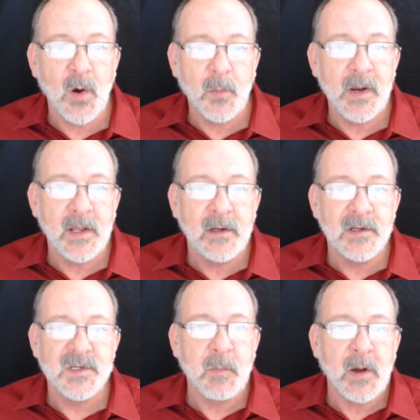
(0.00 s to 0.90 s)

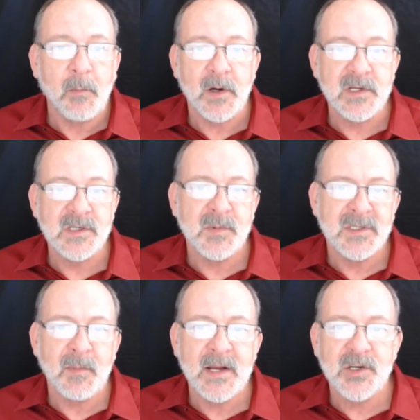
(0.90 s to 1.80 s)
open-ended spell,
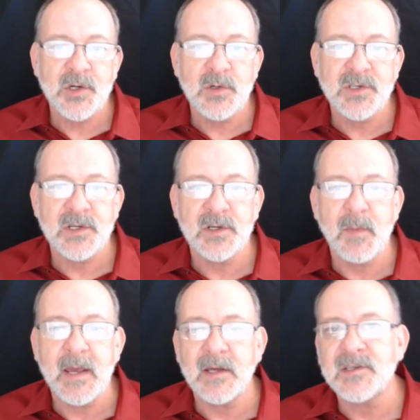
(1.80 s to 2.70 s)
participants might choose to
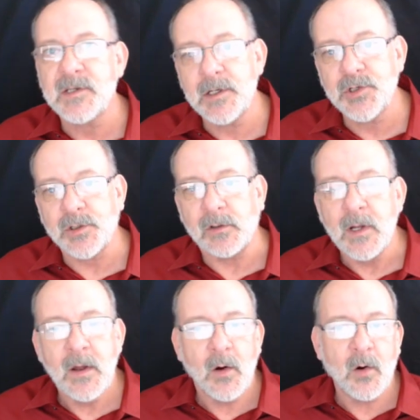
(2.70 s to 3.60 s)
make a sigil
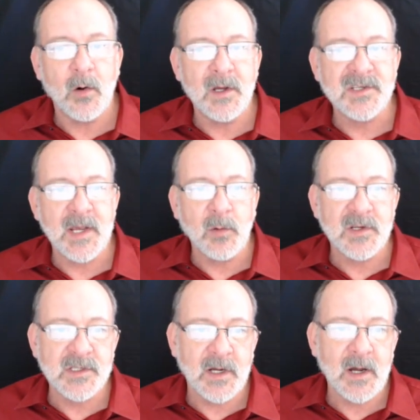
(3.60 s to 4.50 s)
or a
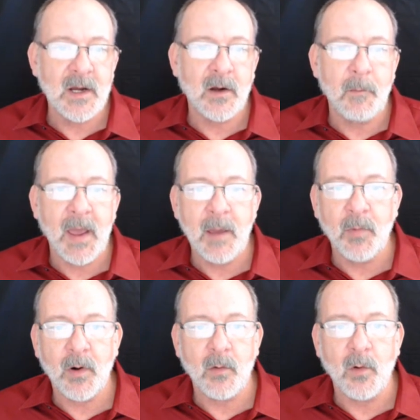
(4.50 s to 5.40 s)
sacred sign on
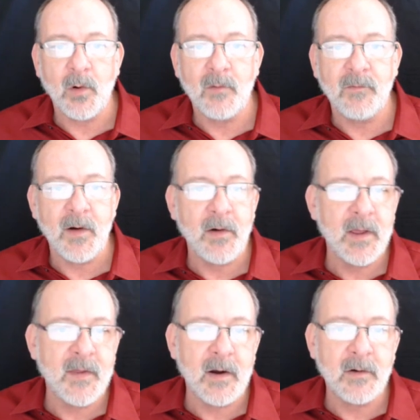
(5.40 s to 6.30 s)
paper or
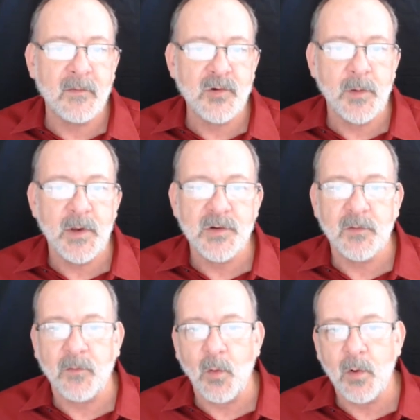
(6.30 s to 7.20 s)
vary their tribute
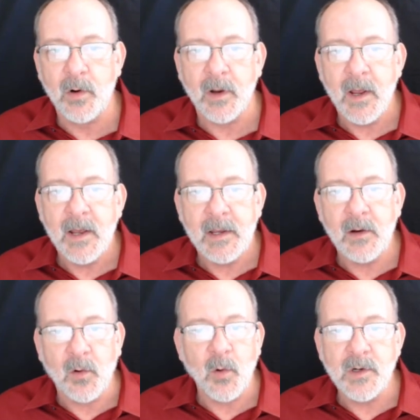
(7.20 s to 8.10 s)
to Ford
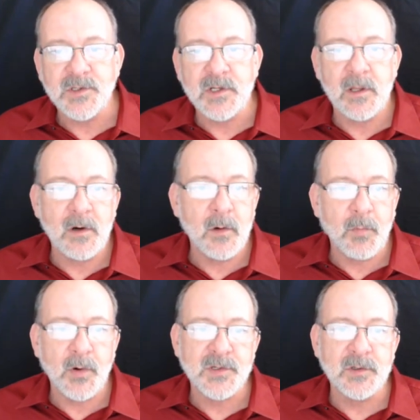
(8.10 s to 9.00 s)
in accordance to their
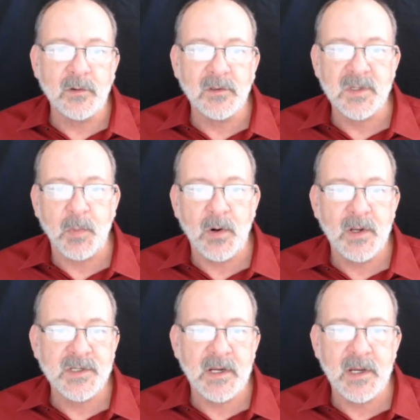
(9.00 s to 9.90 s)
own personal
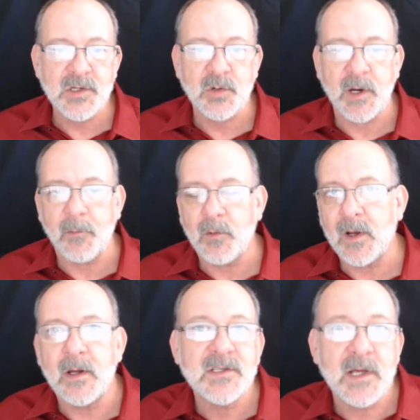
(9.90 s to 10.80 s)
experience and history,
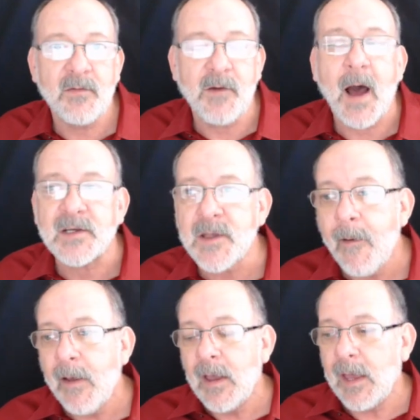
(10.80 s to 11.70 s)
said Fox.
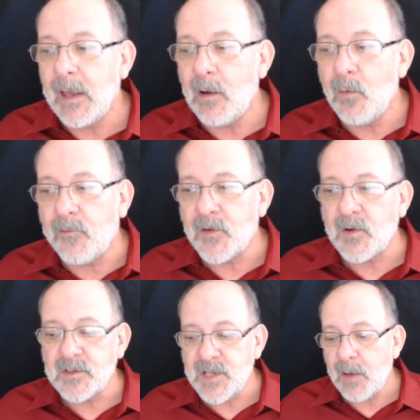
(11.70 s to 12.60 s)
And
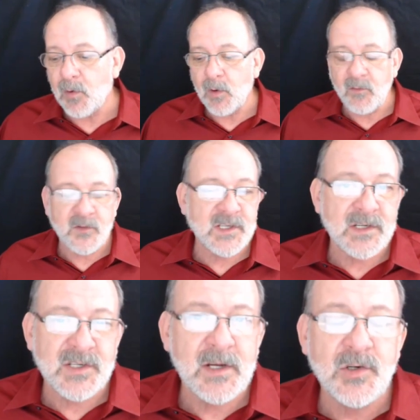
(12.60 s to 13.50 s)
for example, what
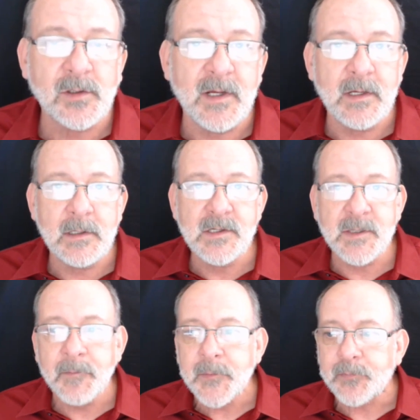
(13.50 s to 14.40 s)
a sigil is